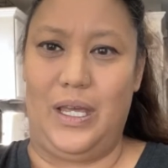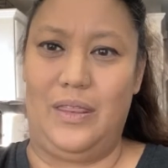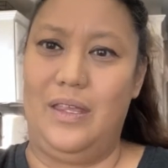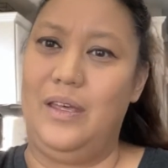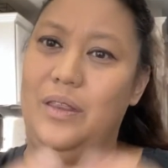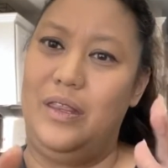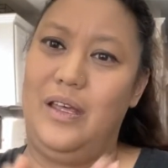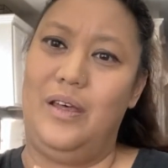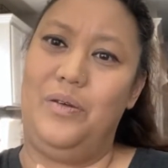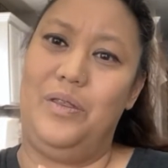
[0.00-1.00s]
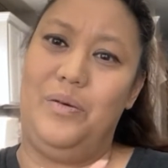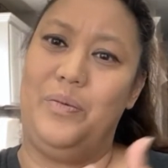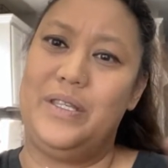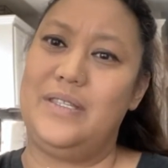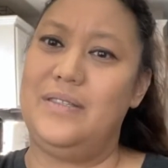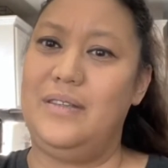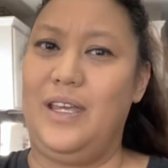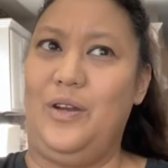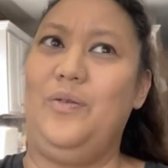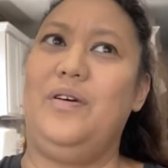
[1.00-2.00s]
the ones,
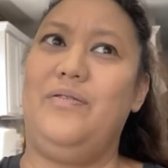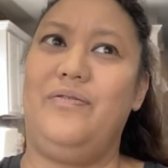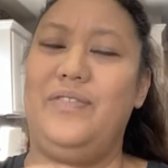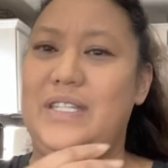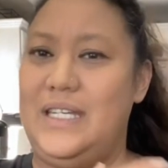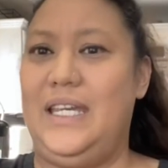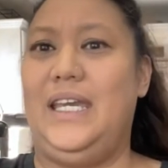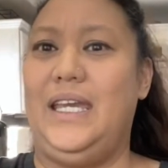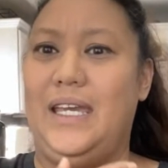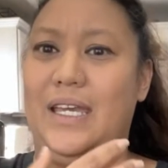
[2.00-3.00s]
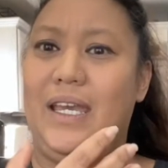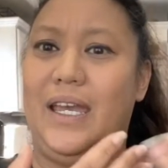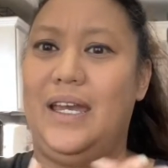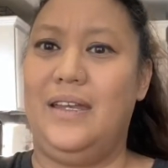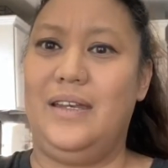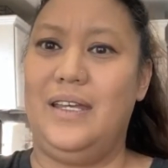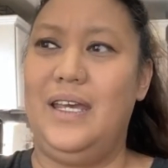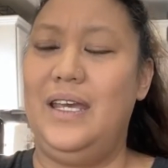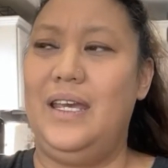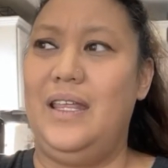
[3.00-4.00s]
of fatigue and
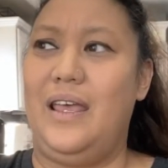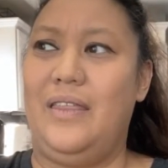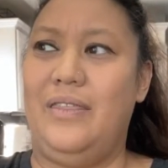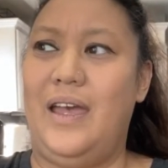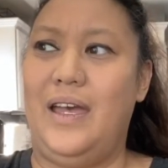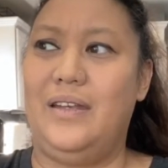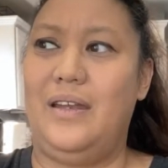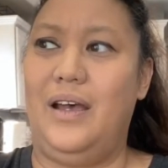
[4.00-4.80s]
that.